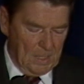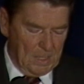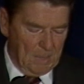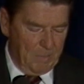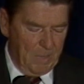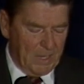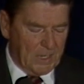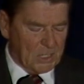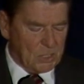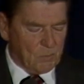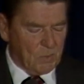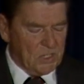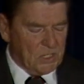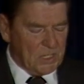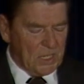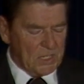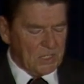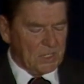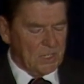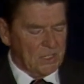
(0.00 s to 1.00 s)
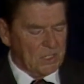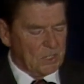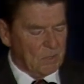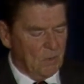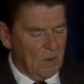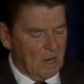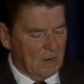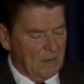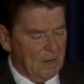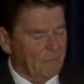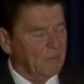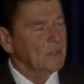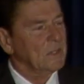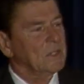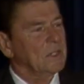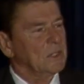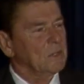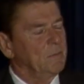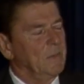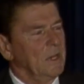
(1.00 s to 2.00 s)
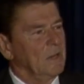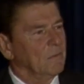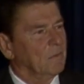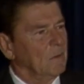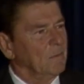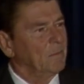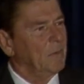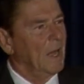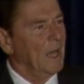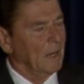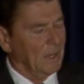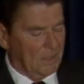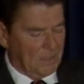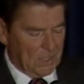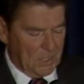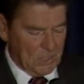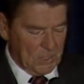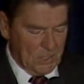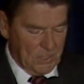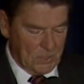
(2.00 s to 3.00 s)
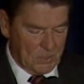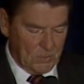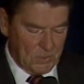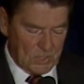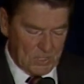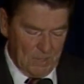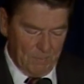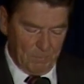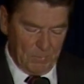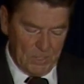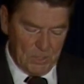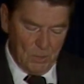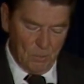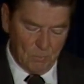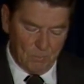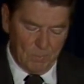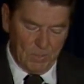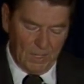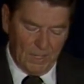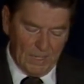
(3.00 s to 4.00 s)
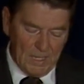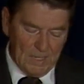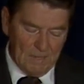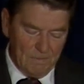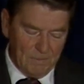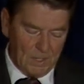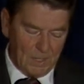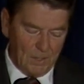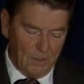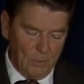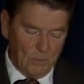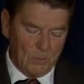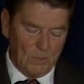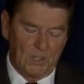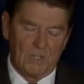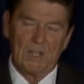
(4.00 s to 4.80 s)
The biggest resistance to our efforts has been from politicians who simply don't believe that local